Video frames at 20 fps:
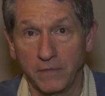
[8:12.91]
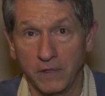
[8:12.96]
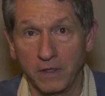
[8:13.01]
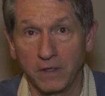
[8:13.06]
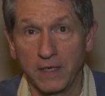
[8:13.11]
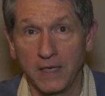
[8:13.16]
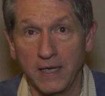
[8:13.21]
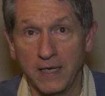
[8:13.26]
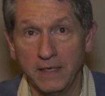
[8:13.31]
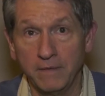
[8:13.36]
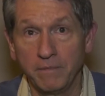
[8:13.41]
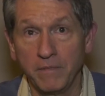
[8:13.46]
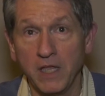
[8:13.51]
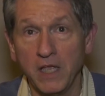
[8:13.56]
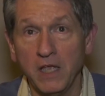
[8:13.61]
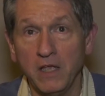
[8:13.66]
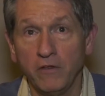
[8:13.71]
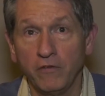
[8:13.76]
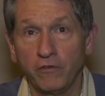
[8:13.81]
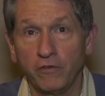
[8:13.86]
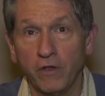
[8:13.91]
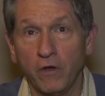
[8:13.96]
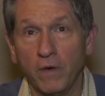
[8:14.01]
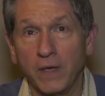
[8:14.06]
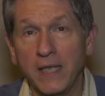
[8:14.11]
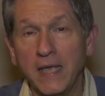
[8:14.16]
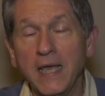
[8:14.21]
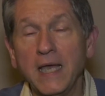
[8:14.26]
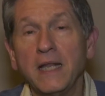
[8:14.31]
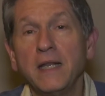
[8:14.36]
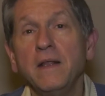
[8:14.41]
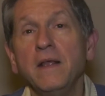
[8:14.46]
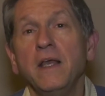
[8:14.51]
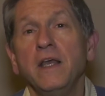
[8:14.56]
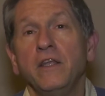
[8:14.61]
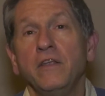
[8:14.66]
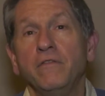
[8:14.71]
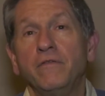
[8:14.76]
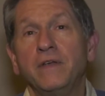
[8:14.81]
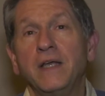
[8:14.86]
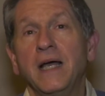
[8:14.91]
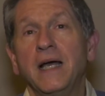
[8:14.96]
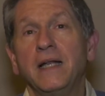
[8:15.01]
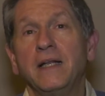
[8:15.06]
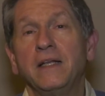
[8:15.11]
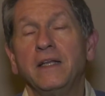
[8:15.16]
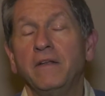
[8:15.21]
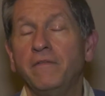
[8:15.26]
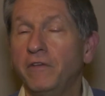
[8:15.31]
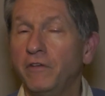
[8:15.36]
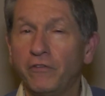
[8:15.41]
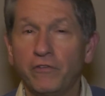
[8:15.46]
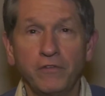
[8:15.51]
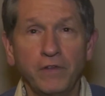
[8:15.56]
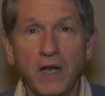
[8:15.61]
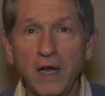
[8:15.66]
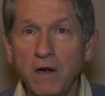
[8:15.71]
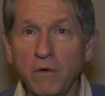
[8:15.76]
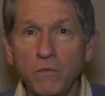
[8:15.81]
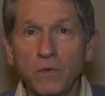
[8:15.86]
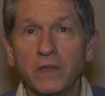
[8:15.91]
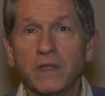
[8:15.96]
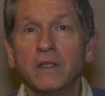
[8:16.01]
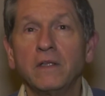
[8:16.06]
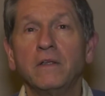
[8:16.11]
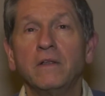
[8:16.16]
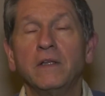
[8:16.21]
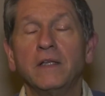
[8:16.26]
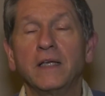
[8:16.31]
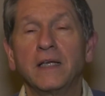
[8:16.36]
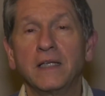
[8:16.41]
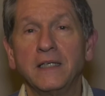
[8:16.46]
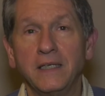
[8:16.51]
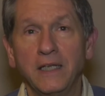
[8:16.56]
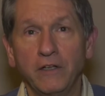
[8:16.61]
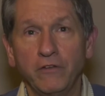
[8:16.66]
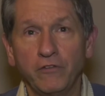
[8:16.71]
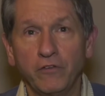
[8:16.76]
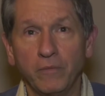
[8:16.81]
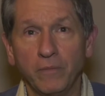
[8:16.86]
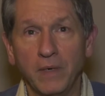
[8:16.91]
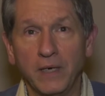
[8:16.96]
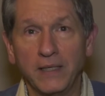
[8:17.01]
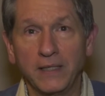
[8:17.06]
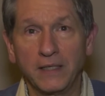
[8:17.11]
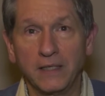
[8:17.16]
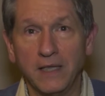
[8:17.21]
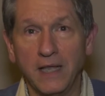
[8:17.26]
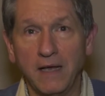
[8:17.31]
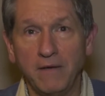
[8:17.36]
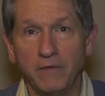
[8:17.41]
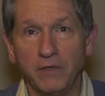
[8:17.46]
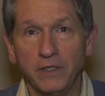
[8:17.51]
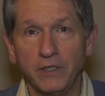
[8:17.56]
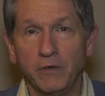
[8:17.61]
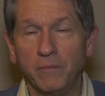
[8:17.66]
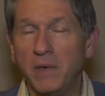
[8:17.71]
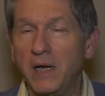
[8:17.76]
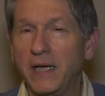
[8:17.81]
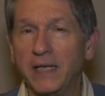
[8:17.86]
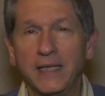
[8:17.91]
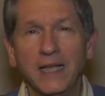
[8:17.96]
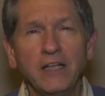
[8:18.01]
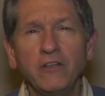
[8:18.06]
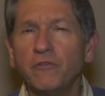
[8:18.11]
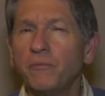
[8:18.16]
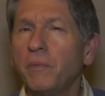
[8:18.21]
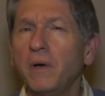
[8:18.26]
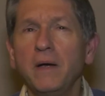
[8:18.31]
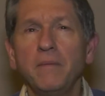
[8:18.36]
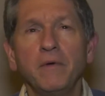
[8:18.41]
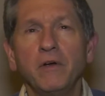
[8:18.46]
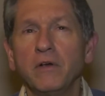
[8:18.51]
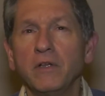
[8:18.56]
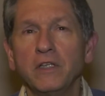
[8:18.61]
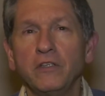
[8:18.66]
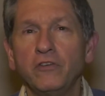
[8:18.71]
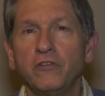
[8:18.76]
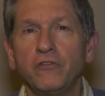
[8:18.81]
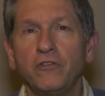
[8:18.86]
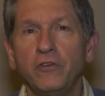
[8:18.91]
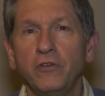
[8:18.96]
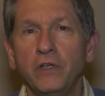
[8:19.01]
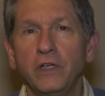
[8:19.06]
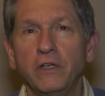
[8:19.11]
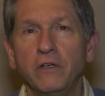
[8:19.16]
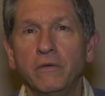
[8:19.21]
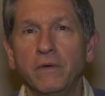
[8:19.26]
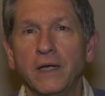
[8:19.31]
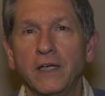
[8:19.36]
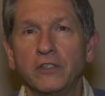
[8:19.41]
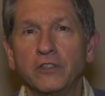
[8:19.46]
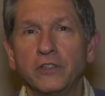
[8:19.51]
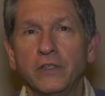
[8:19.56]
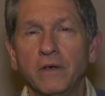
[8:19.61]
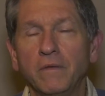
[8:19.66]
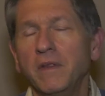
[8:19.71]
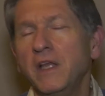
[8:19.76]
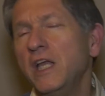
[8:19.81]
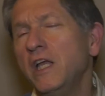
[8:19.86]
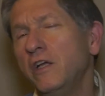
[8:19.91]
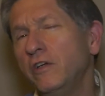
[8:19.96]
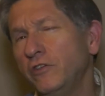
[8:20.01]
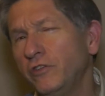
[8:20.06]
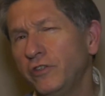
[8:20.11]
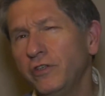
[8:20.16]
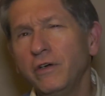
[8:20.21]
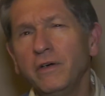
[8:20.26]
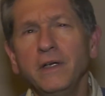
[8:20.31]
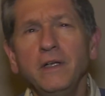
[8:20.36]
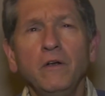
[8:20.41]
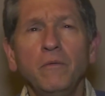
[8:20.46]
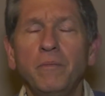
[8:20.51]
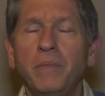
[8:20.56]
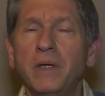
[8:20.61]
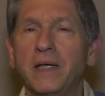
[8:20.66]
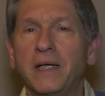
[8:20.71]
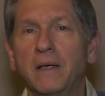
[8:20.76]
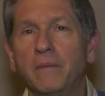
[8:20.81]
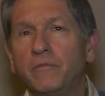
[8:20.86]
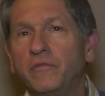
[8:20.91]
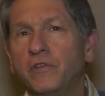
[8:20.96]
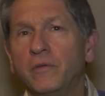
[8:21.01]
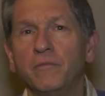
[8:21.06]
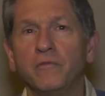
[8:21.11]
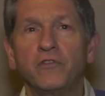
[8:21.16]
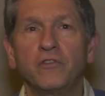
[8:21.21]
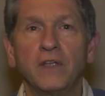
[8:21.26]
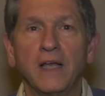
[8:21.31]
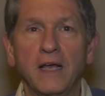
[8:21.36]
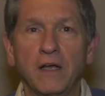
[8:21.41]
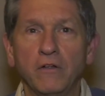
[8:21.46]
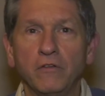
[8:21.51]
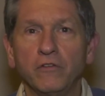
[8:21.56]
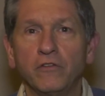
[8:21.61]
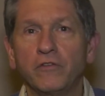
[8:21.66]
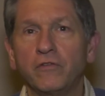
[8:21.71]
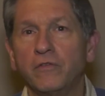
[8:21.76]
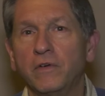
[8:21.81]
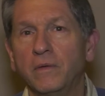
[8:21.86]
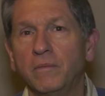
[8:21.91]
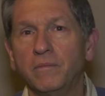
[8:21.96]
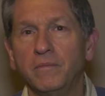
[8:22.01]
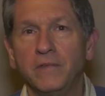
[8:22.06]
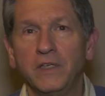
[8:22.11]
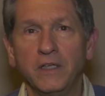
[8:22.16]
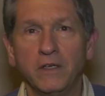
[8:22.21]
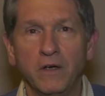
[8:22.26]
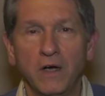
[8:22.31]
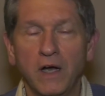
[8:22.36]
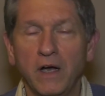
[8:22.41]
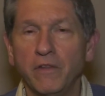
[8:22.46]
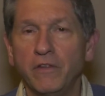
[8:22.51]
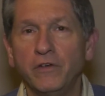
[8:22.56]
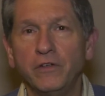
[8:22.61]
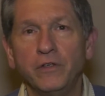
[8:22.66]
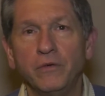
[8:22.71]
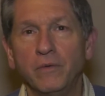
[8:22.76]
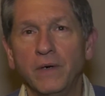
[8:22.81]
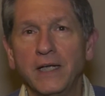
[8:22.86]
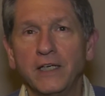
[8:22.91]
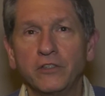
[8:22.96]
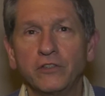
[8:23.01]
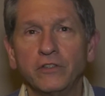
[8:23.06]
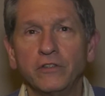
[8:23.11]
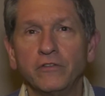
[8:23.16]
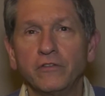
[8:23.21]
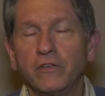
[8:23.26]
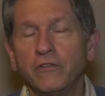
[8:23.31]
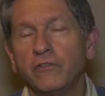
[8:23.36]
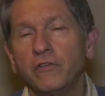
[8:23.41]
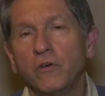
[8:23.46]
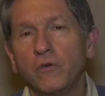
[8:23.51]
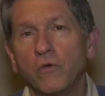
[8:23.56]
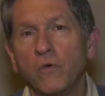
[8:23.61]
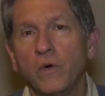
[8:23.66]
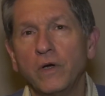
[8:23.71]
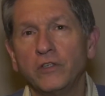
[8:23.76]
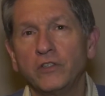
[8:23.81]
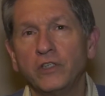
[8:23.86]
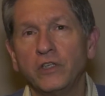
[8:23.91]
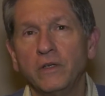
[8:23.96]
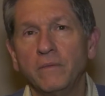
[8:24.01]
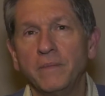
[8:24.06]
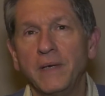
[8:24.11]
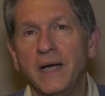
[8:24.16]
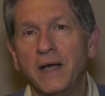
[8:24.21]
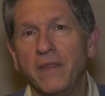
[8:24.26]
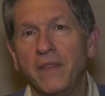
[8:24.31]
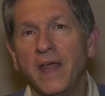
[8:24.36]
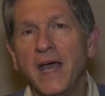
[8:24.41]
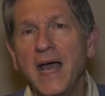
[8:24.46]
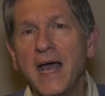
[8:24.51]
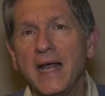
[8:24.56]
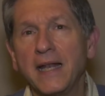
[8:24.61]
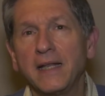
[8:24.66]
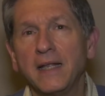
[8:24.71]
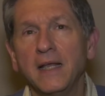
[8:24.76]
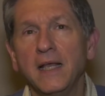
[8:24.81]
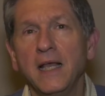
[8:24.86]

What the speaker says: Okay, so again, you've got, if you start with the condenser mic, the lavalier mic, that's primarily just unidirectional. Sure, it'll pick up some sounds from, other directions. There's no question about that.